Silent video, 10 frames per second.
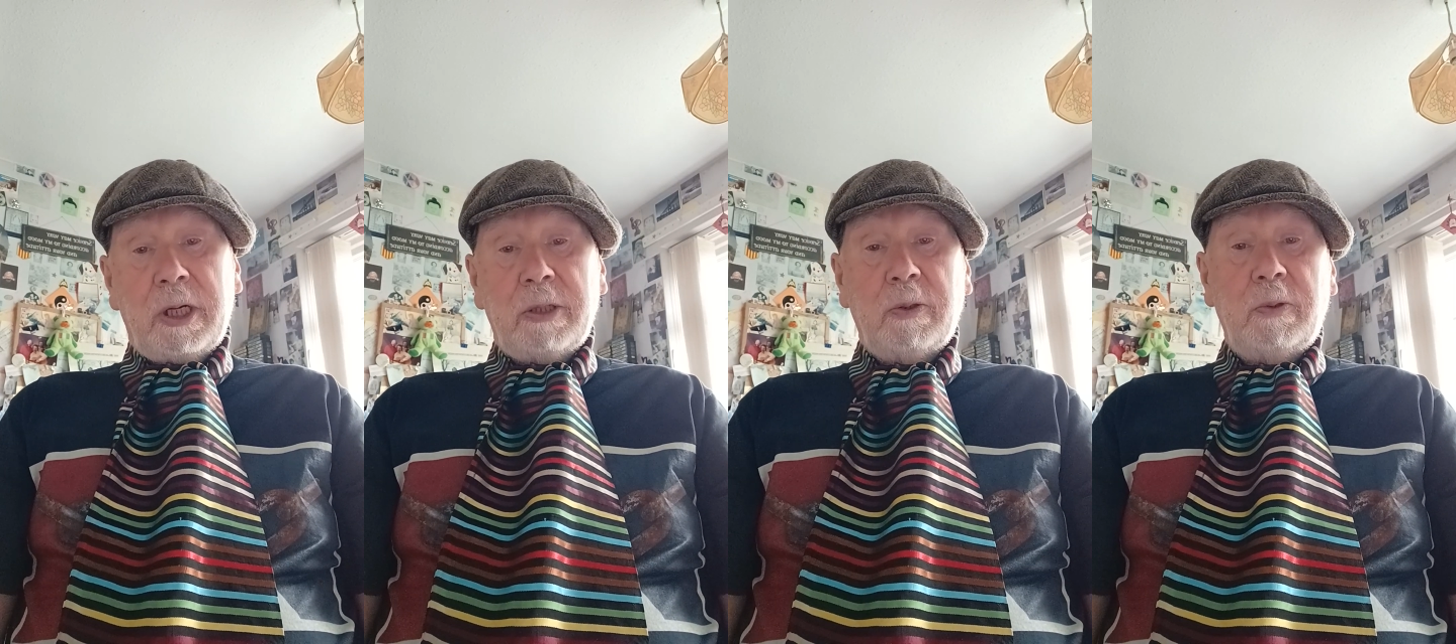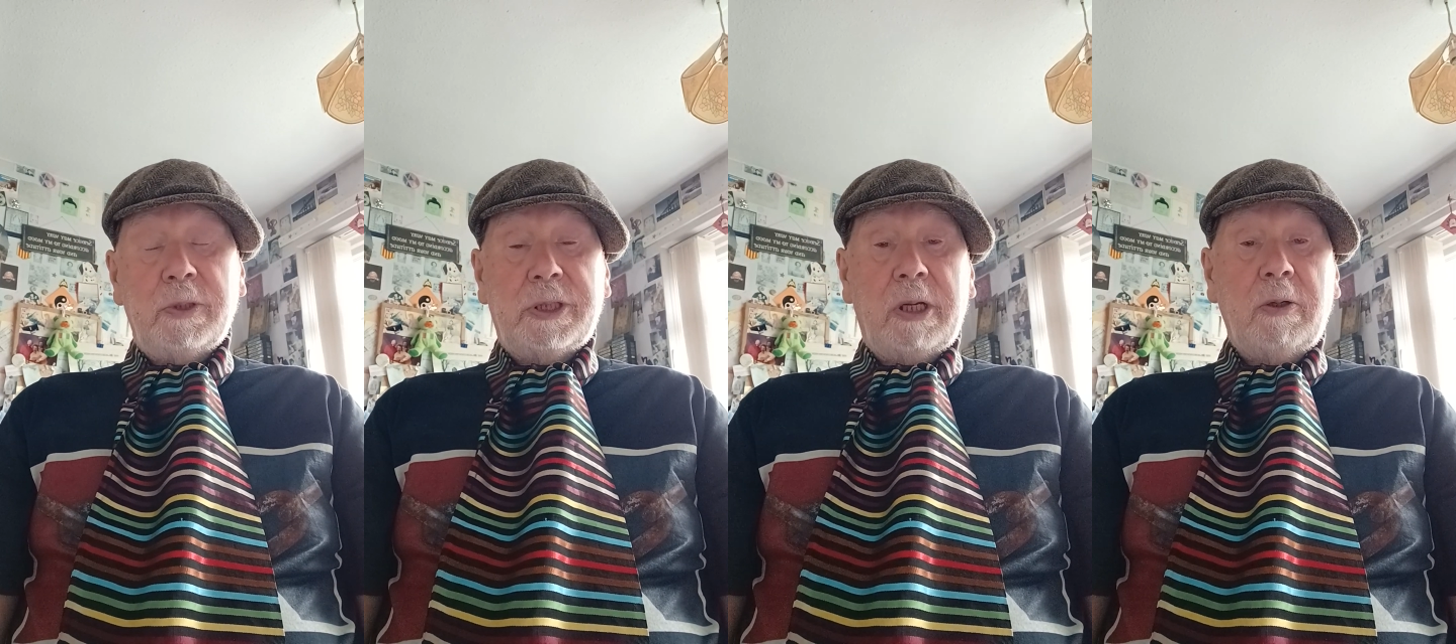and
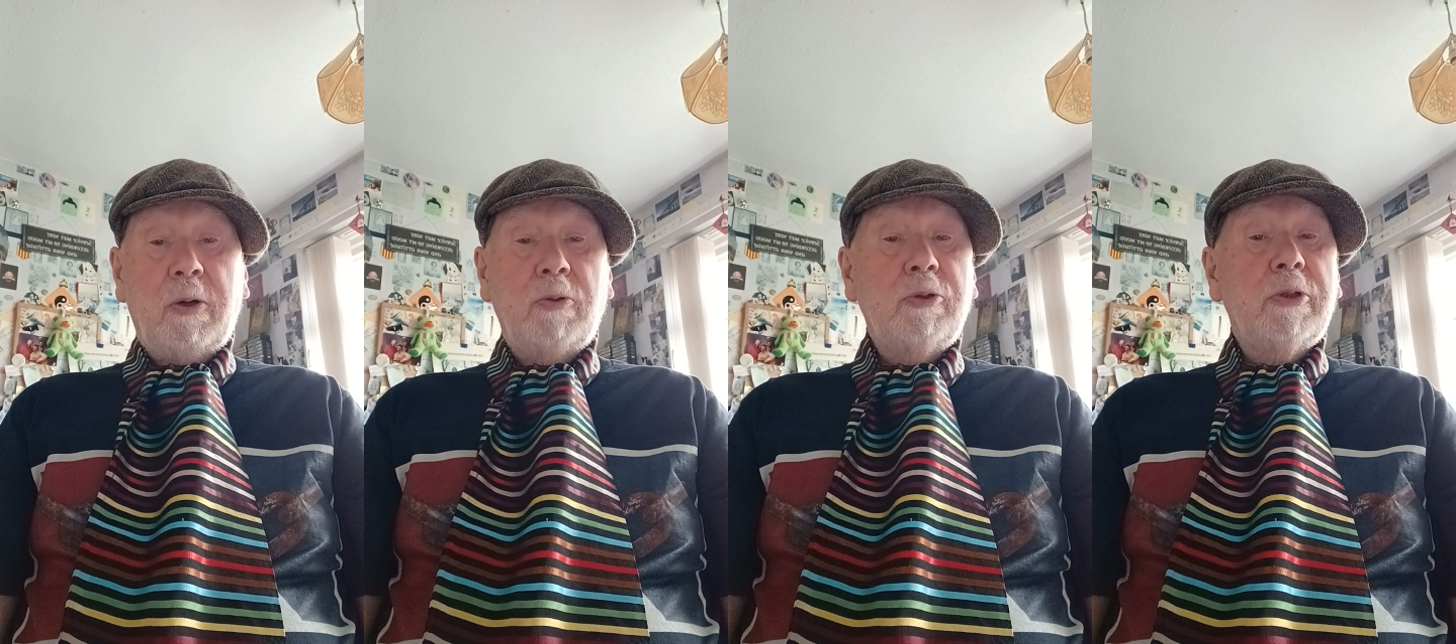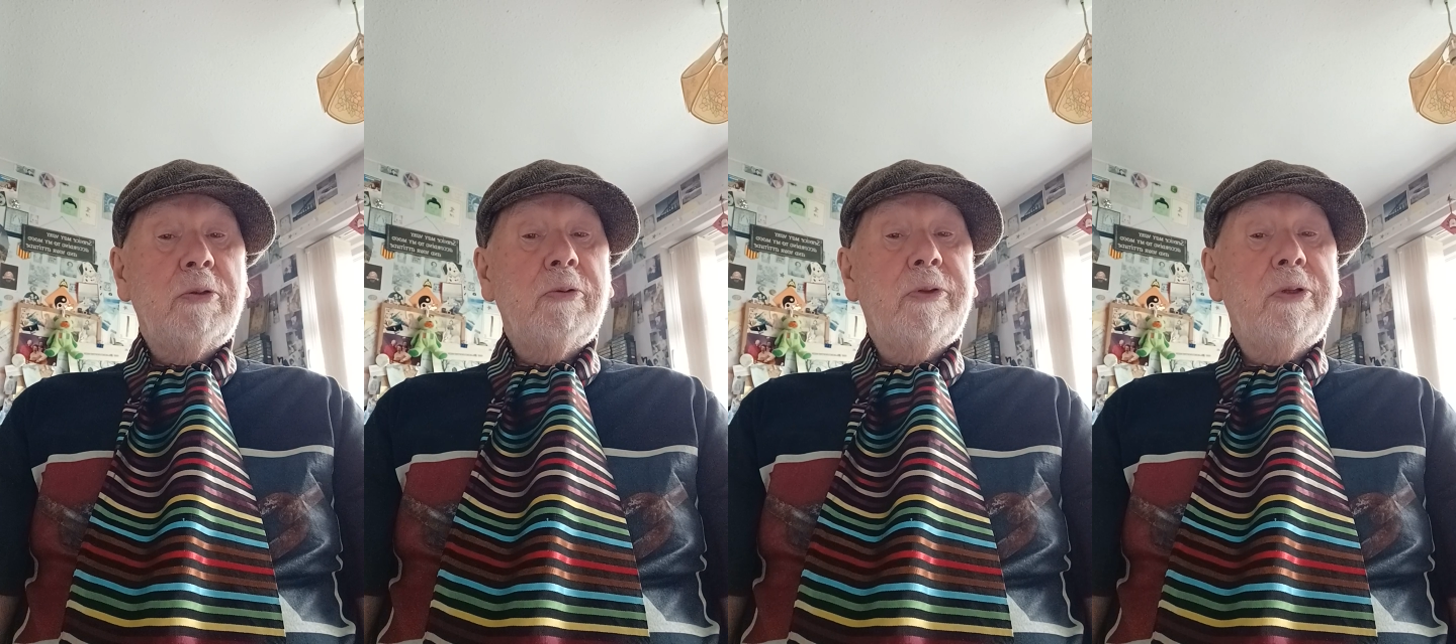also
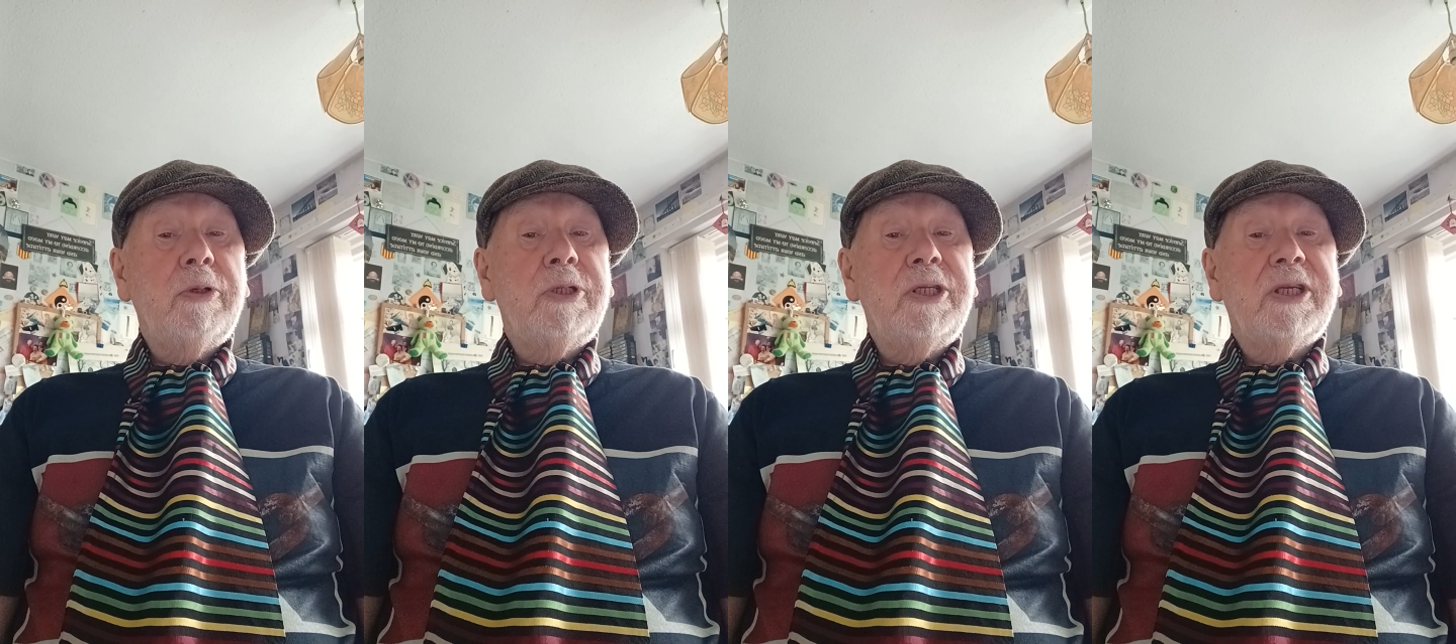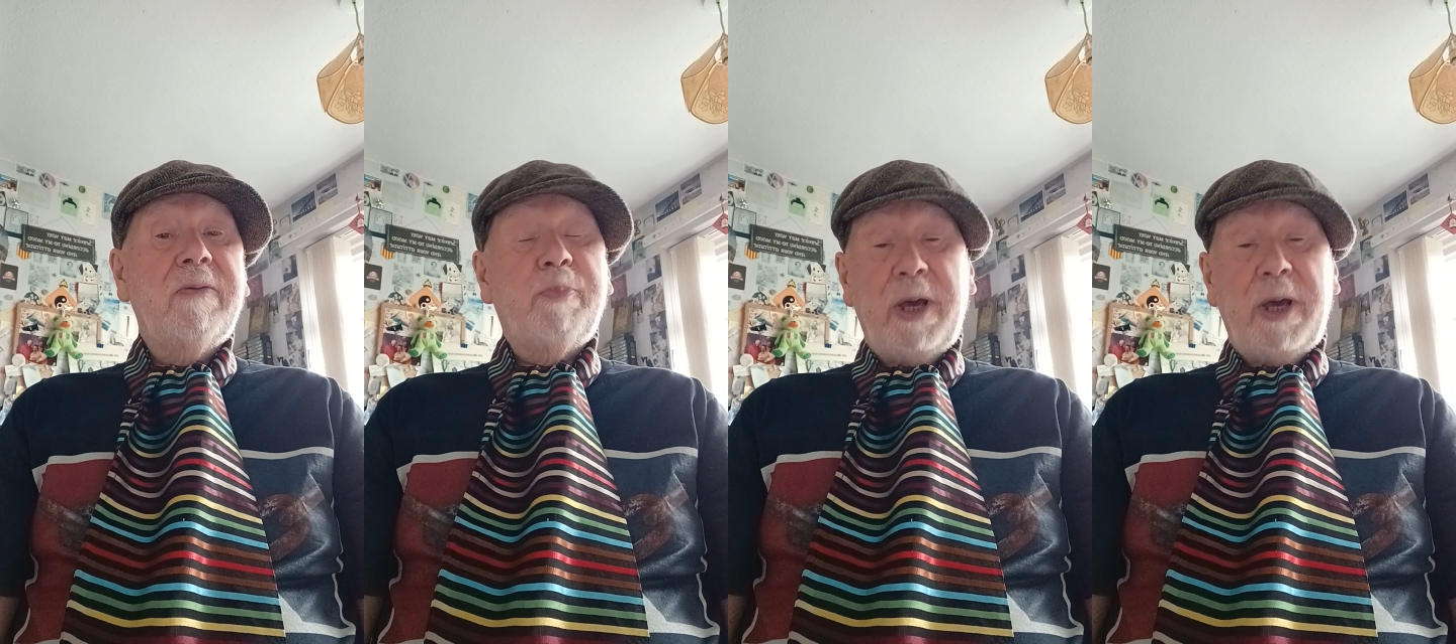137,